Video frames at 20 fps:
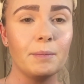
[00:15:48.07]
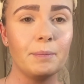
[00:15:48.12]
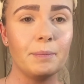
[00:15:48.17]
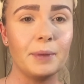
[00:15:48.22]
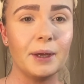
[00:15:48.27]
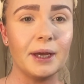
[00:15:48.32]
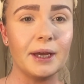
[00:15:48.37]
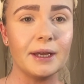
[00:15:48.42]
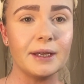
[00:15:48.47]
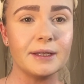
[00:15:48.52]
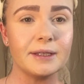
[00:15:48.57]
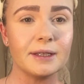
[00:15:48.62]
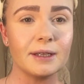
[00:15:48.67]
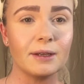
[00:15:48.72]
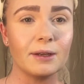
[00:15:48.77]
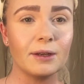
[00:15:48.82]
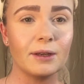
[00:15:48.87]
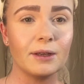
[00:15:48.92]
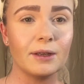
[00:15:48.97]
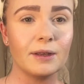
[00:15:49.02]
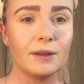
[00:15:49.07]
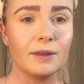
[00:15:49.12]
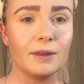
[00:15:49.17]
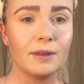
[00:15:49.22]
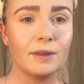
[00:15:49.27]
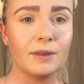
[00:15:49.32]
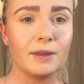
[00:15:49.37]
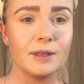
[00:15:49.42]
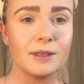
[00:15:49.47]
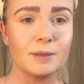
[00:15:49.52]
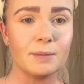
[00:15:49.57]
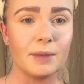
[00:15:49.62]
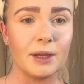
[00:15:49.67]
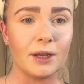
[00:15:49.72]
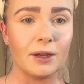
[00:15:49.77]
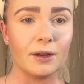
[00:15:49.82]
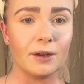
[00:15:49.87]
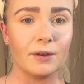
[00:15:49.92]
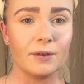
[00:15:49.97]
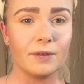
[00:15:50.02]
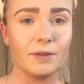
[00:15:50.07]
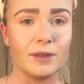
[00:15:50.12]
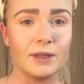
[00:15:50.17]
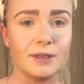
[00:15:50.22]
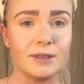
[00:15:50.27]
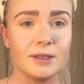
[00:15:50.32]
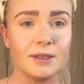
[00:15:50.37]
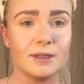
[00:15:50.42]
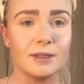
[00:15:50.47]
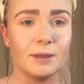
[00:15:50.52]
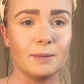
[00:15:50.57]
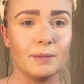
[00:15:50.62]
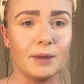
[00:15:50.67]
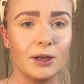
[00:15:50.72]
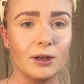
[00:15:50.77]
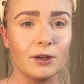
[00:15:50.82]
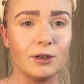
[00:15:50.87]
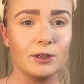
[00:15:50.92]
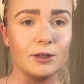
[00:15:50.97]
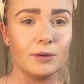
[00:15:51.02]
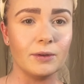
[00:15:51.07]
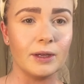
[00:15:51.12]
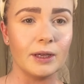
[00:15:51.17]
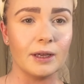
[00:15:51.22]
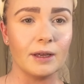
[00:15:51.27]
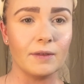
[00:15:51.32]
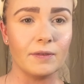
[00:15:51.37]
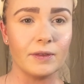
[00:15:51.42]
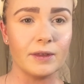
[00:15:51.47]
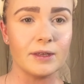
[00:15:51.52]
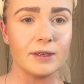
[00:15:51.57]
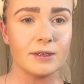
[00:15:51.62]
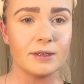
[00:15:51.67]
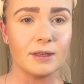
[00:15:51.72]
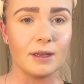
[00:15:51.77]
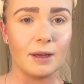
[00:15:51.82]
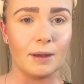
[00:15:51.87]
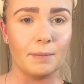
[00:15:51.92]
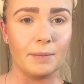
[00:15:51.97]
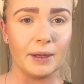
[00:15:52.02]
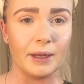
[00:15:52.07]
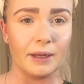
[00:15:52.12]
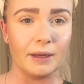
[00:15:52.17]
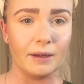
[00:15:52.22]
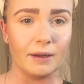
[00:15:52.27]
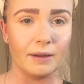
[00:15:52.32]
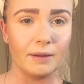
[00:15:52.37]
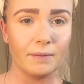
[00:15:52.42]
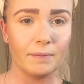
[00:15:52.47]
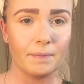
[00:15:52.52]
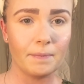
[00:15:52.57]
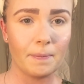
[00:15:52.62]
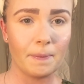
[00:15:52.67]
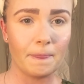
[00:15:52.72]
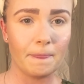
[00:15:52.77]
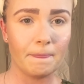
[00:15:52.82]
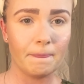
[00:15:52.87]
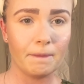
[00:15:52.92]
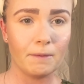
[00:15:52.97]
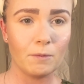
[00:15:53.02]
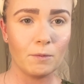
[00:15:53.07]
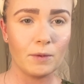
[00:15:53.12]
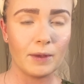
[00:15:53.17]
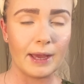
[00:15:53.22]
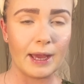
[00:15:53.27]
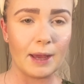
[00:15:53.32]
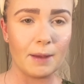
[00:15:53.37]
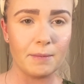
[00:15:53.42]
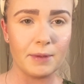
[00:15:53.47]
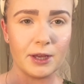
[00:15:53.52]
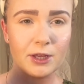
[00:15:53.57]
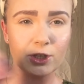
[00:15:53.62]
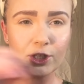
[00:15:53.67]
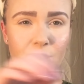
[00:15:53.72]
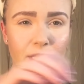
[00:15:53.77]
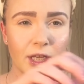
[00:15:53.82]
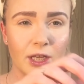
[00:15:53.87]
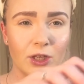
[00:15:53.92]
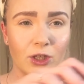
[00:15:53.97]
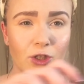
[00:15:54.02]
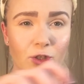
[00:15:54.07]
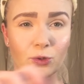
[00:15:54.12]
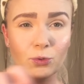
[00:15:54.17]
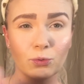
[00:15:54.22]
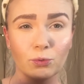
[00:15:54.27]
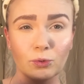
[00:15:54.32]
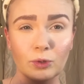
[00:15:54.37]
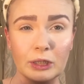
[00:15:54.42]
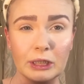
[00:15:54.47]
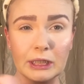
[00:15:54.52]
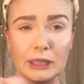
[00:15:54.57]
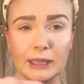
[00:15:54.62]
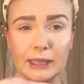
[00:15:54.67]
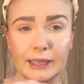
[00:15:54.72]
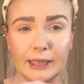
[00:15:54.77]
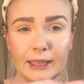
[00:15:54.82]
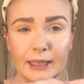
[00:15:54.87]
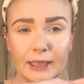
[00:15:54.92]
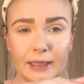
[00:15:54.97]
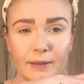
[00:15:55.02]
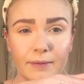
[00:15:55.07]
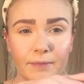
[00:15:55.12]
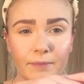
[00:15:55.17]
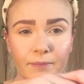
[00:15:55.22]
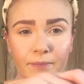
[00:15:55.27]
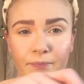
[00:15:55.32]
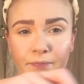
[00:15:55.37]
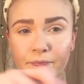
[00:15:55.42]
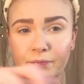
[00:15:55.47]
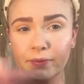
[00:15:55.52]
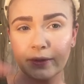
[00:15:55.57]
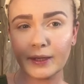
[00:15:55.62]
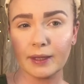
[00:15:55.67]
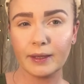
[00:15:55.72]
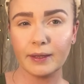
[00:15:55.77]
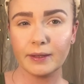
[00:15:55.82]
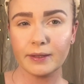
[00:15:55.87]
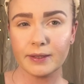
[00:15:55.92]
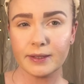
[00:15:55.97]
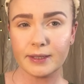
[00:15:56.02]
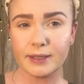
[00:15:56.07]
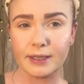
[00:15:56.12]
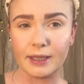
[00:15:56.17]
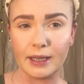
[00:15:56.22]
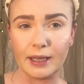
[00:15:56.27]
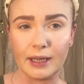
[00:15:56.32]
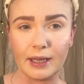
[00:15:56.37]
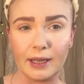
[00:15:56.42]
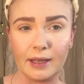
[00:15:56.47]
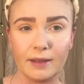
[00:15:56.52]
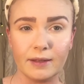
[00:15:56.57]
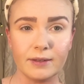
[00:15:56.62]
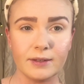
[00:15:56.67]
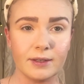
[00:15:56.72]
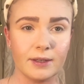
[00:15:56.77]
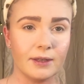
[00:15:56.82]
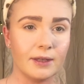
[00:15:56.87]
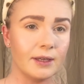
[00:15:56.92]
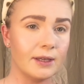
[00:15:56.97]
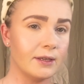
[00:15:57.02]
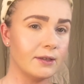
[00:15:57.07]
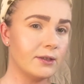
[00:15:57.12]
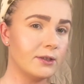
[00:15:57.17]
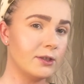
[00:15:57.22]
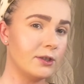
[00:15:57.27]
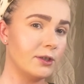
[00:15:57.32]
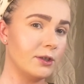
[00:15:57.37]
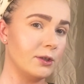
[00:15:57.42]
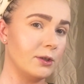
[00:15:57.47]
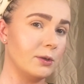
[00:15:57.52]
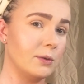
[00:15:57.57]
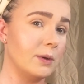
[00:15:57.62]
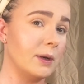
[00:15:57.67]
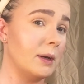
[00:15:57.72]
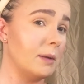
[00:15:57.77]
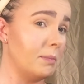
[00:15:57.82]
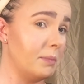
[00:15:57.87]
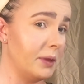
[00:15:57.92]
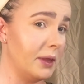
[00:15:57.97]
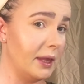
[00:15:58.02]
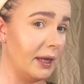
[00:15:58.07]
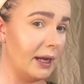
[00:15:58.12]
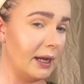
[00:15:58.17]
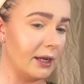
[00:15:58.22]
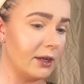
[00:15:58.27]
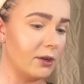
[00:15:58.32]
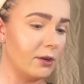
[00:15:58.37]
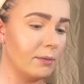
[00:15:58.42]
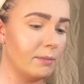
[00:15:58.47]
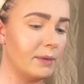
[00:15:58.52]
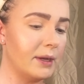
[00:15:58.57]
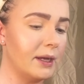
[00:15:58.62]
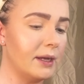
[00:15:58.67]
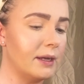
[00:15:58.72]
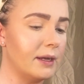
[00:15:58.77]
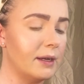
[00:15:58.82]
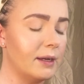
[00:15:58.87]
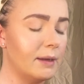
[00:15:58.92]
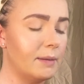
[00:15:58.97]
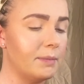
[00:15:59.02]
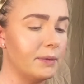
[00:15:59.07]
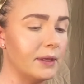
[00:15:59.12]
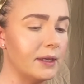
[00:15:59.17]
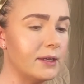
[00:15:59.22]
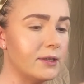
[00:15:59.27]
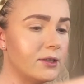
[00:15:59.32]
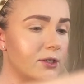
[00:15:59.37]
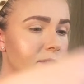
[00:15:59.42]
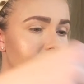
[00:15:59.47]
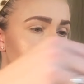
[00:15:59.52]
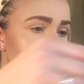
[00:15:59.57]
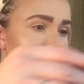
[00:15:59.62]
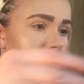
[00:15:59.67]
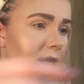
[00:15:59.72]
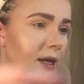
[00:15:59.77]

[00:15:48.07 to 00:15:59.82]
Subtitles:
but this mirror, this is the mirror you get. This, I mean, how much can you really see into this to apply your makeup? Let's just